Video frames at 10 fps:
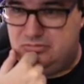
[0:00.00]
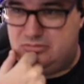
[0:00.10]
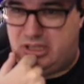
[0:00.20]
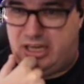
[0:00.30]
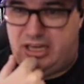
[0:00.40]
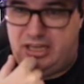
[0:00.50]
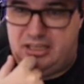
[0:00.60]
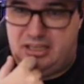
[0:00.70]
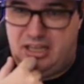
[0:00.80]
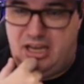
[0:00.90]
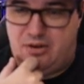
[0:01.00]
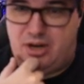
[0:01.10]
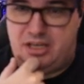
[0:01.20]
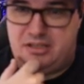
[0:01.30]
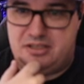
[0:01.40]
And there
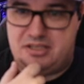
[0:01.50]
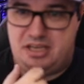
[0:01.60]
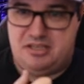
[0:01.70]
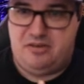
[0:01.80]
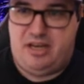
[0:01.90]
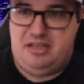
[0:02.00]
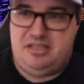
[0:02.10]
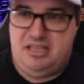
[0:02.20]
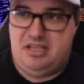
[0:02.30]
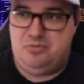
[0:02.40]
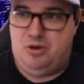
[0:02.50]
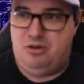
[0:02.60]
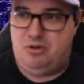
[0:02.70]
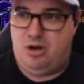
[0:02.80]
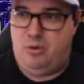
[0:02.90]
I can see. So I can see there's one
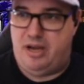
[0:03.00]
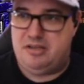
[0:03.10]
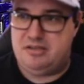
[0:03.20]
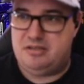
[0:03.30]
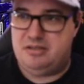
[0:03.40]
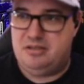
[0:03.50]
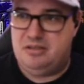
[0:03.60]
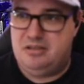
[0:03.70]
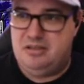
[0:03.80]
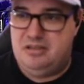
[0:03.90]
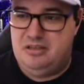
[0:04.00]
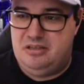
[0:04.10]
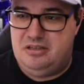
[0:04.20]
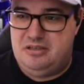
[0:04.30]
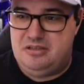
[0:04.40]
request.
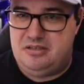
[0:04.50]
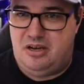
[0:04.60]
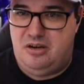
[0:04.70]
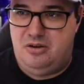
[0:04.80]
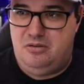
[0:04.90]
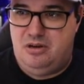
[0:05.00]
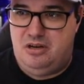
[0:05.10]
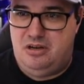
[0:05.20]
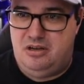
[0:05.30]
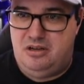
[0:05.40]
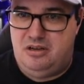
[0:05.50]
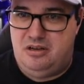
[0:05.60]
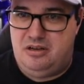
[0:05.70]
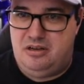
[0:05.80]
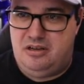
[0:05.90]
So
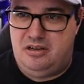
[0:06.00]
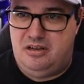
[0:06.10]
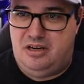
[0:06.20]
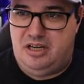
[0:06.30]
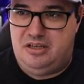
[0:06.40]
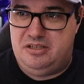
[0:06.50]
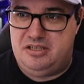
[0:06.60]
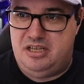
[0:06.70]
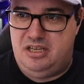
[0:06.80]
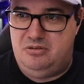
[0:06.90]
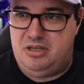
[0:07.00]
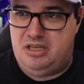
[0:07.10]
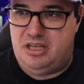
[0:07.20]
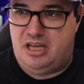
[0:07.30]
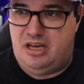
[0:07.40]
I can see you did
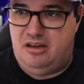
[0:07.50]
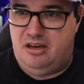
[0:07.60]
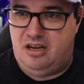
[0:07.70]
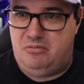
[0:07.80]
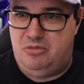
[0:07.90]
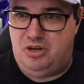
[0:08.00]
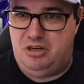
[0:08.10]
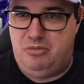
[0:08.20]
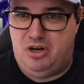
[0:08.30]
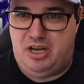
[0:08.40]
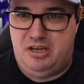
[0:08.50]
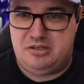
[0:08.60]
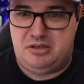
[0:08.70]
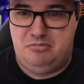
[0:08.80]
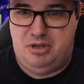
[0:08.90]
that. And I'm not going to mark it as
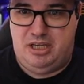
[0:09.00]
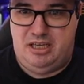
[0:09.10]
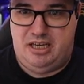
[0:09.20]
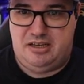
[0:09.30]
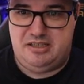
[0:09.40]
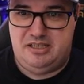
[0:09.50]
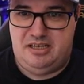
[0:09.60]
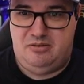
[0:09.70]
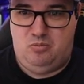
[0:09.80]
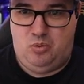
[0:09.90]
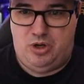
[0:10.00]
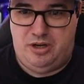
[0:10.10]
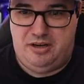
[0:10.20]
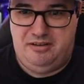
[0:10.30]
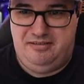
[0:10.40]
complete yet because it didn't work.